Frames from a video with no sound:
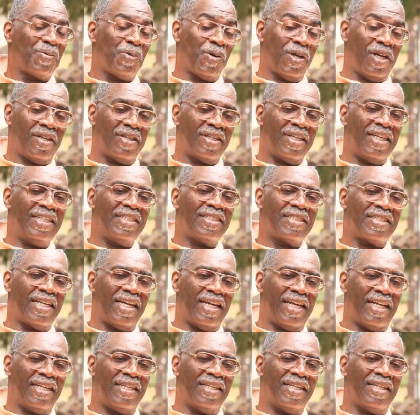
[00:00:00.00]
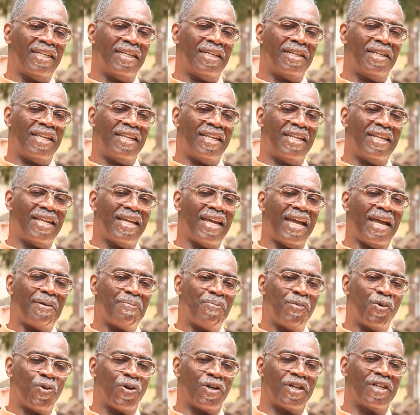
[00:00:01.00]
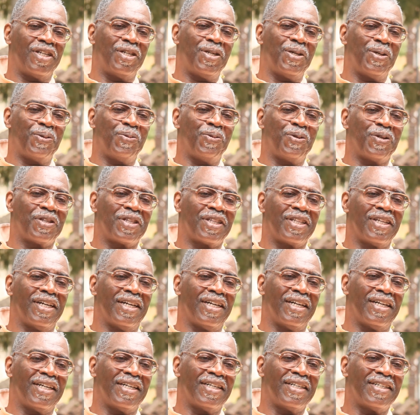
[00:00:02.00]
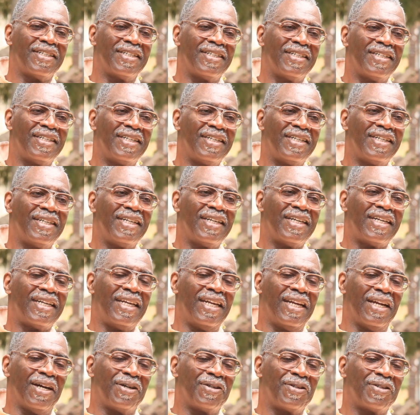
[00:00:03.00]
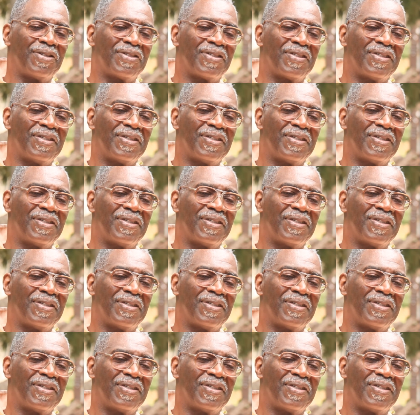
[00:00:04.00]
Well, he said it had more to do with, uh, you know,